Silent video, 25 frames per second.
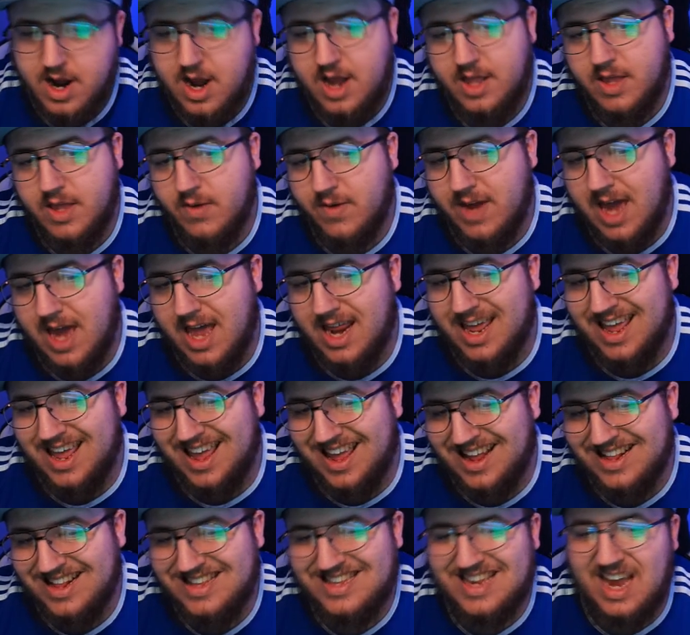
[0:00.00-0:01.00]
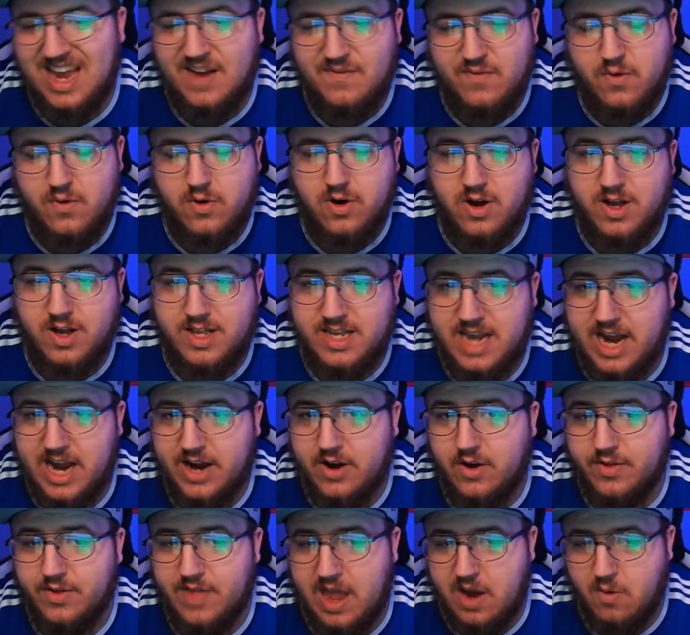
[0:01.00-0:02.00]
Then we got an inside forward on
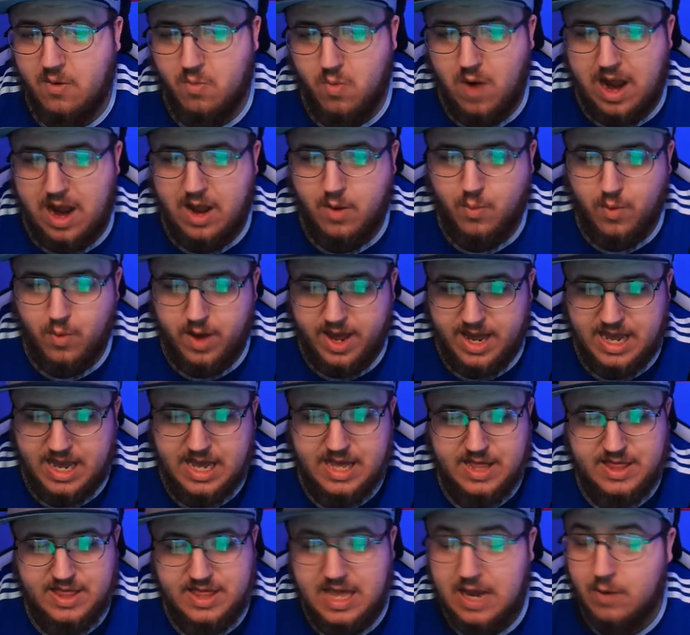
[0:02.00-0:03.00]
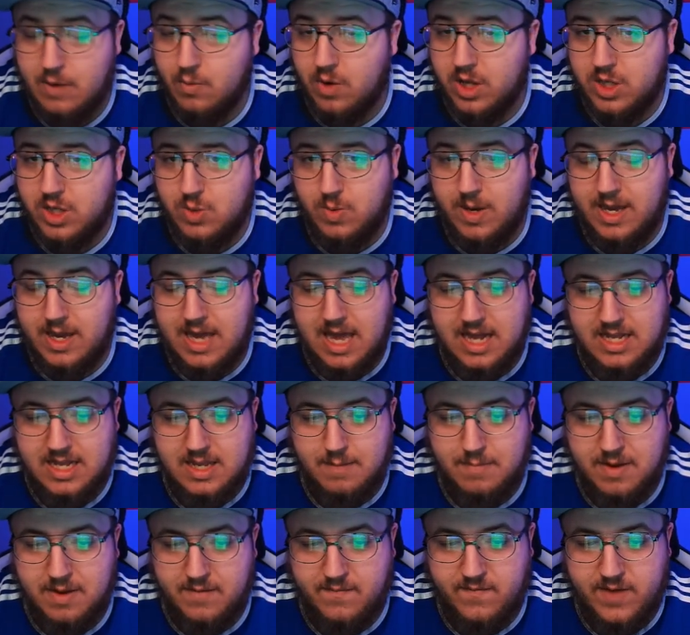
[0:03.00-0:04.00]
attack on that right wing. Then once we get
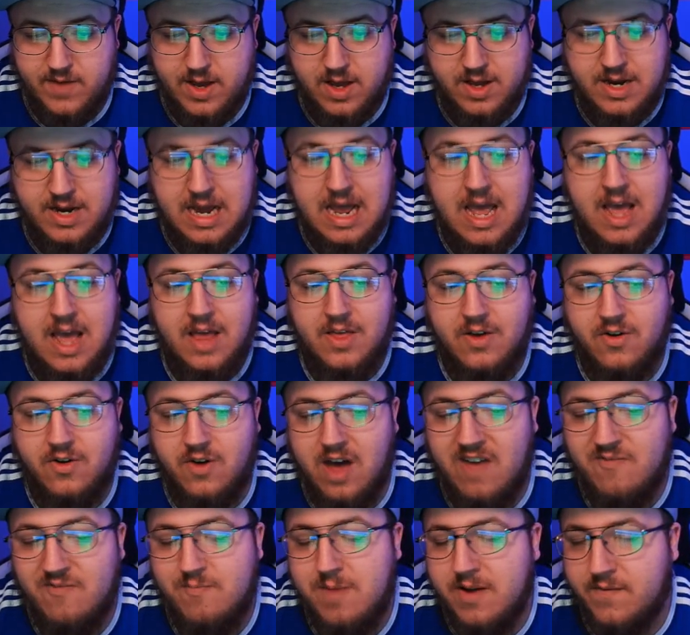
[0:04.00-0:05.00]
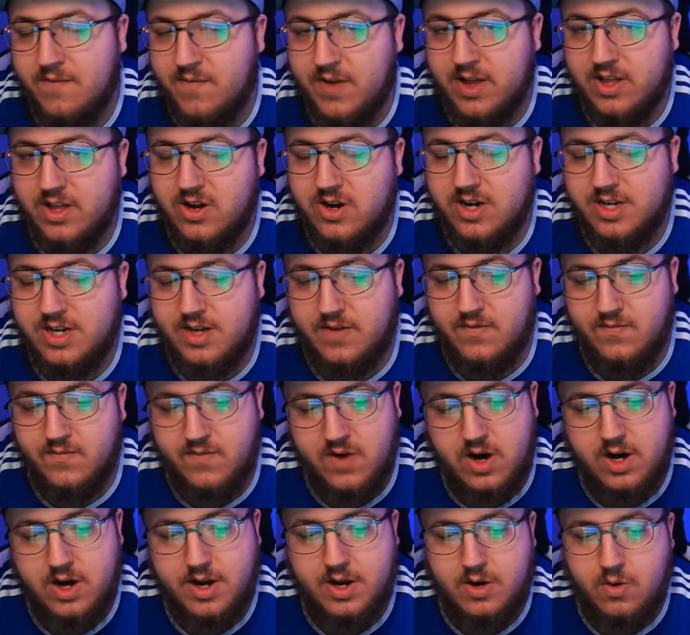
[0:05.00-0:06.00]
to midfield, the left midfielder is
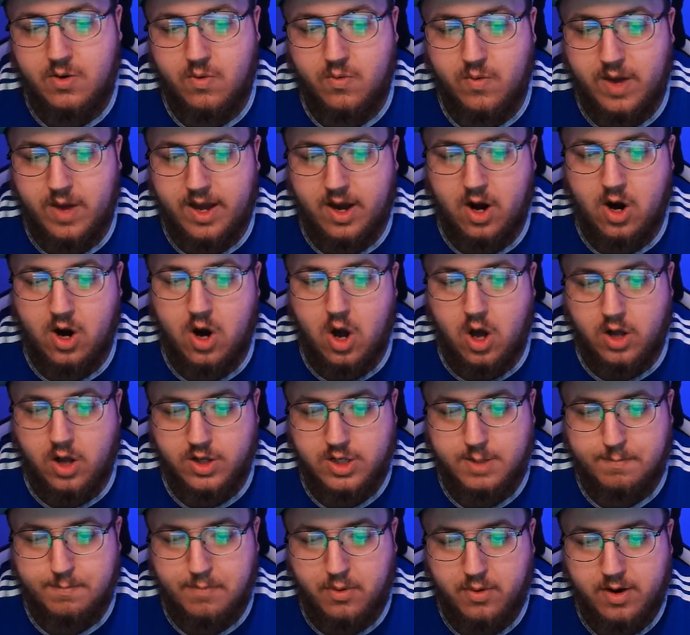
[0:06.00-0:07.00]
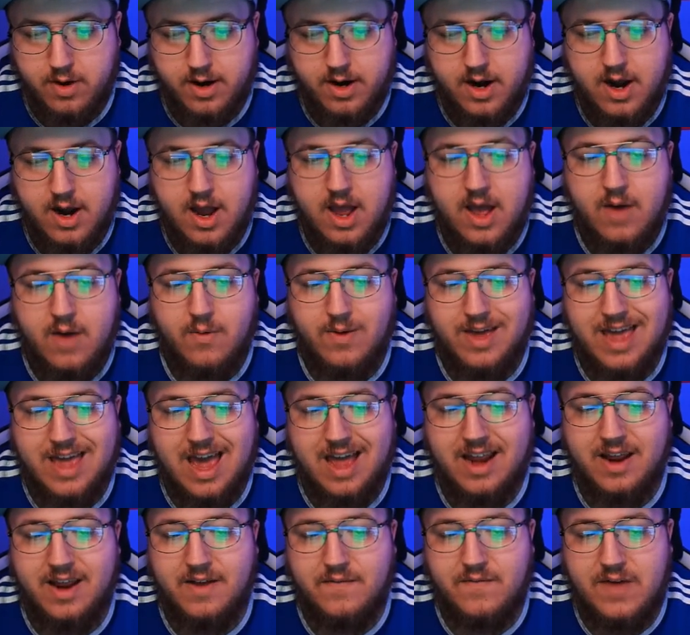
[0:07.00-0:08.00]
inverted winger on support. We
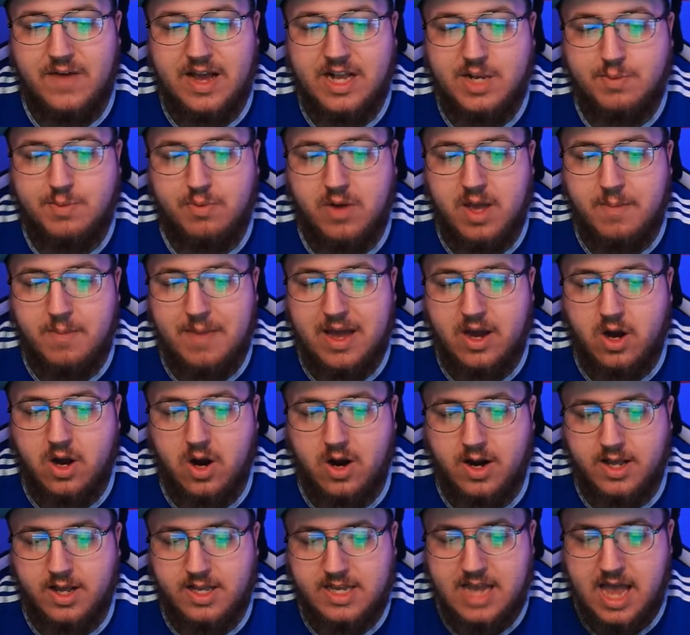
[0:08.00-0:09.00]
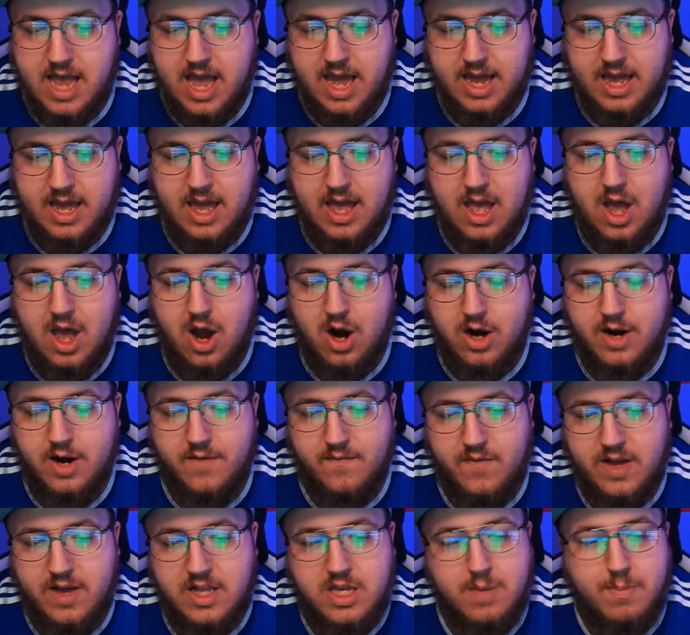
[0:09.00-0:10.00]
got an advanced playmaker on attack. Our
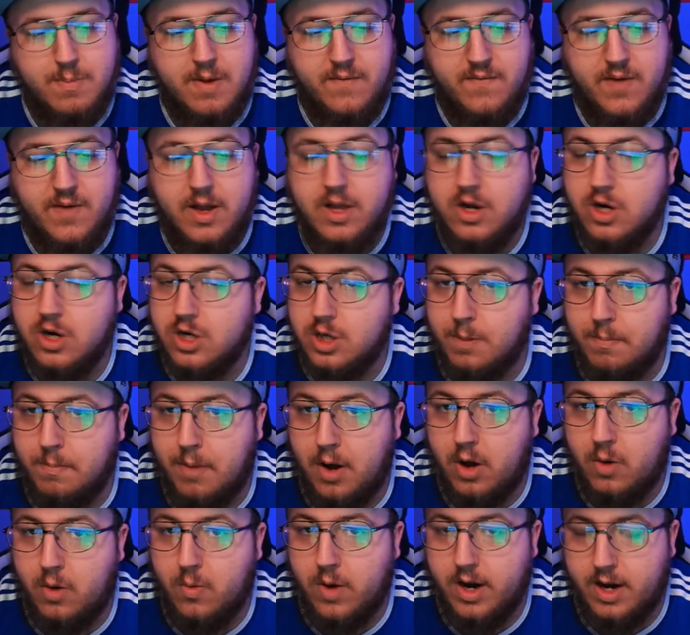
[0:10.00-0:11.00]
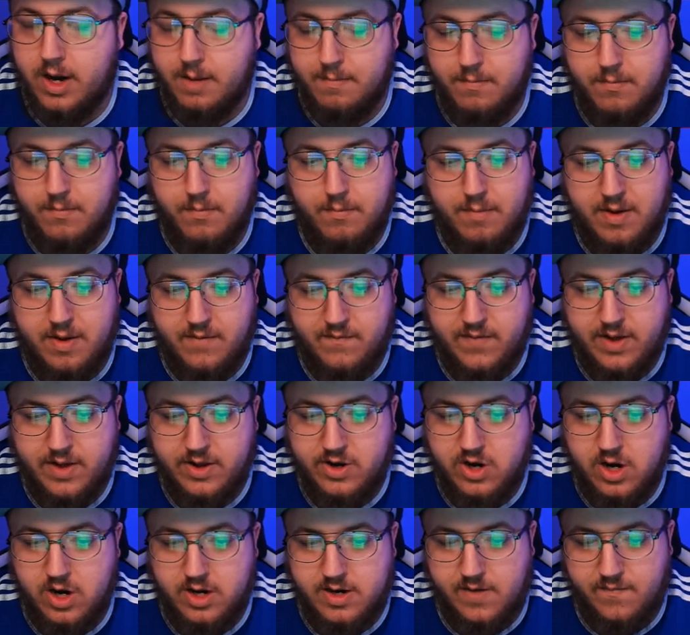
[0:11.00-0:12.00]
defensive midfielder is a ball-winning
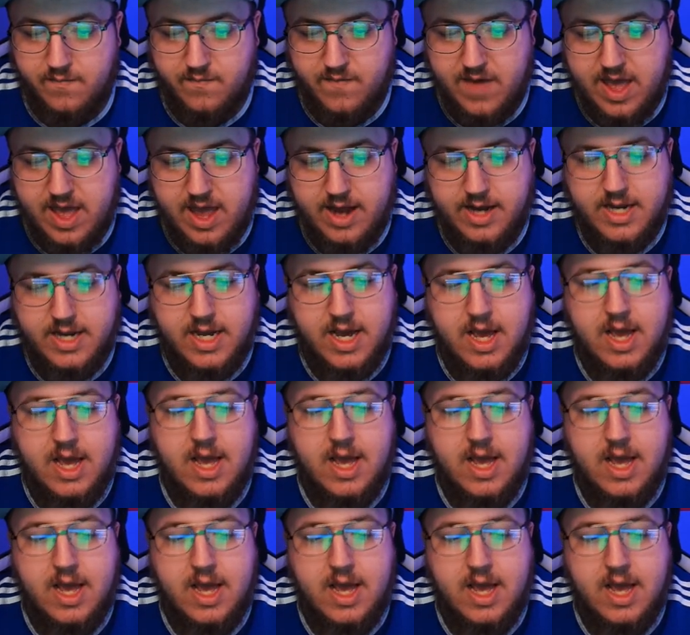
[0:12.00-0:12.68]
midfielder on defend.